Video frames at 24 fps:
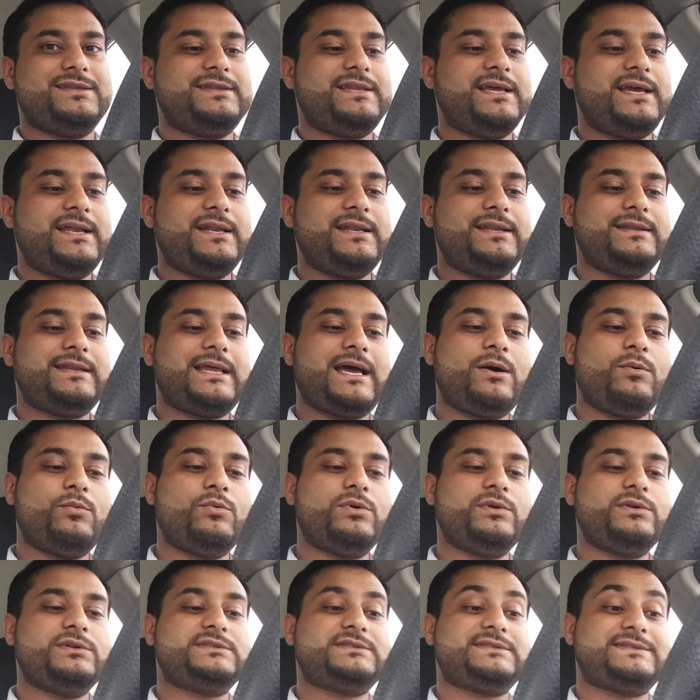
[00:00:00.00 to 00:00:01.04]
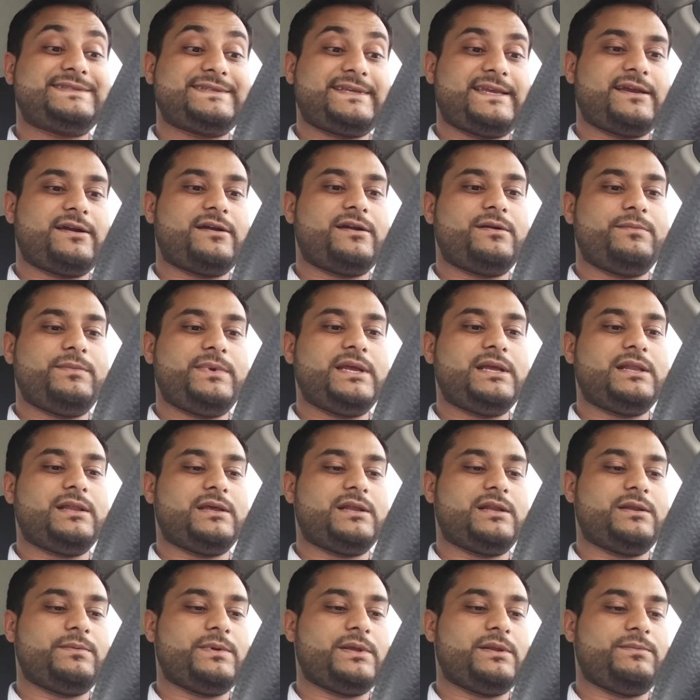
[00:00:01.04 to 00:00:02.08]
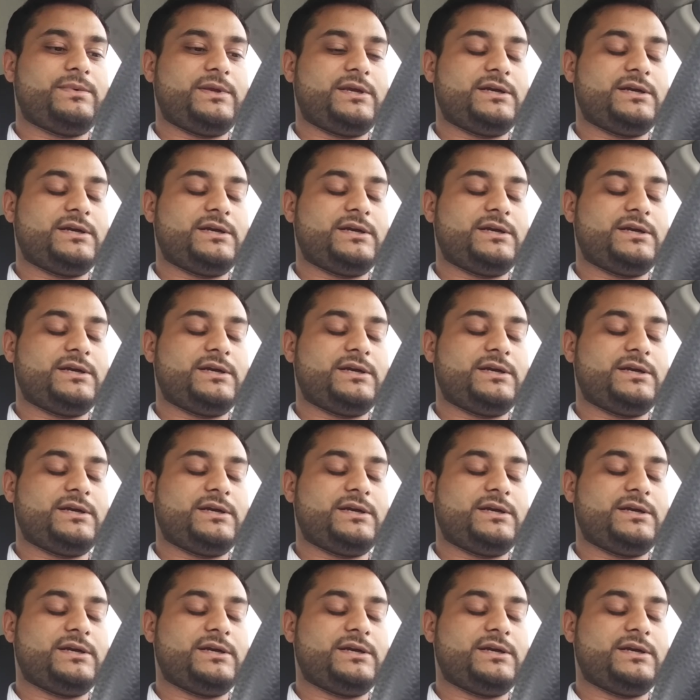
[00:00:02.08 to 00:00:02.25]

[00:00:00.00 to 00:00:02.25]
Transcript: then that would scare me a little bit